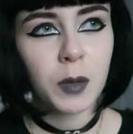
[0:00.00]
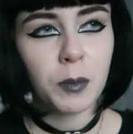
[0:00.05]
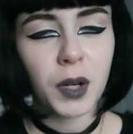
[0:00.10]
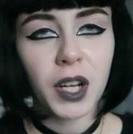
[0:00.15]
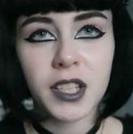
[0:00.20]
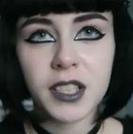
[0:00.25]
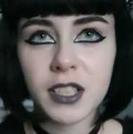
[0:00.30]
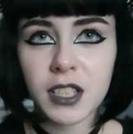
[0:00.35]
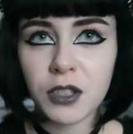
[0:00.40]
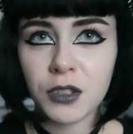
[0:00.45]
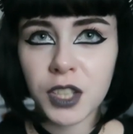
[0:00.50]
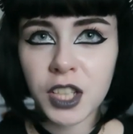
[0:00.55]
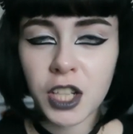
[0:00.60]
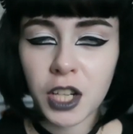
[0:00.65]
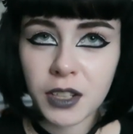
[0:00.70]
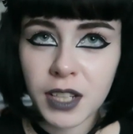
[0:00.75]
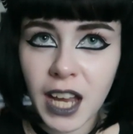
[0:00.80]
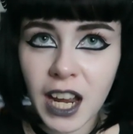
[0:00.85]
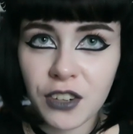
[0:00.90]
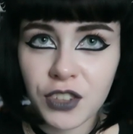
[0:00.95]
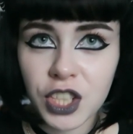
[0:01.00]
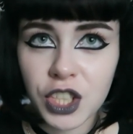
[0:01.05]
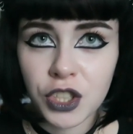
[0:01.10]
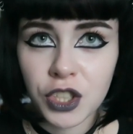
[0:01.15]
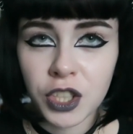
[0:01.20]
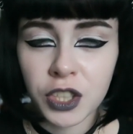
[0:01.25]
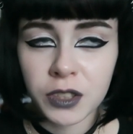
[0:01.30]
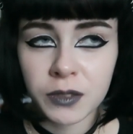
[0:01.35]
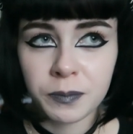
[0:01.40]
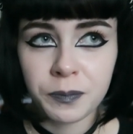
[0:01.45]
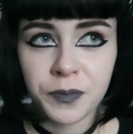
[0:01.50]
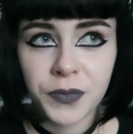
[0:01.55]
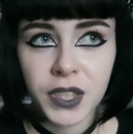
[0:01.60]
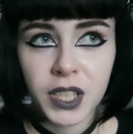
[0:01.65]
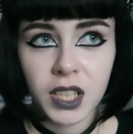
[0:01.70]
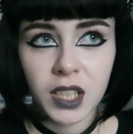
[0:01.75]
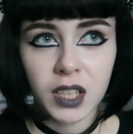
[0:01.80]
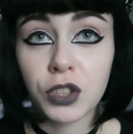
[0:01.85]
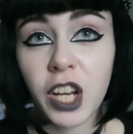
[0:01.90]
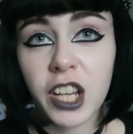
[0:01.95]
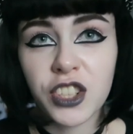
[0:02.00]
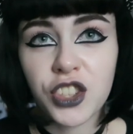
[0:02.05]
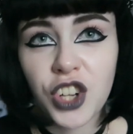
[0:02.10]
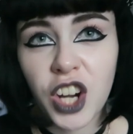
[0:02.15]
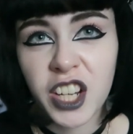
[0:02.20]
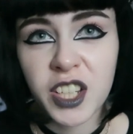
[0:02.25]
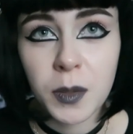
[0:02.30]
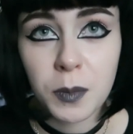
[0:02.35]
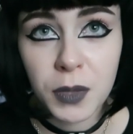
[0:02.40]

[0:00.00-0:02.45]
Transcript: But I still, you know, carried on like trying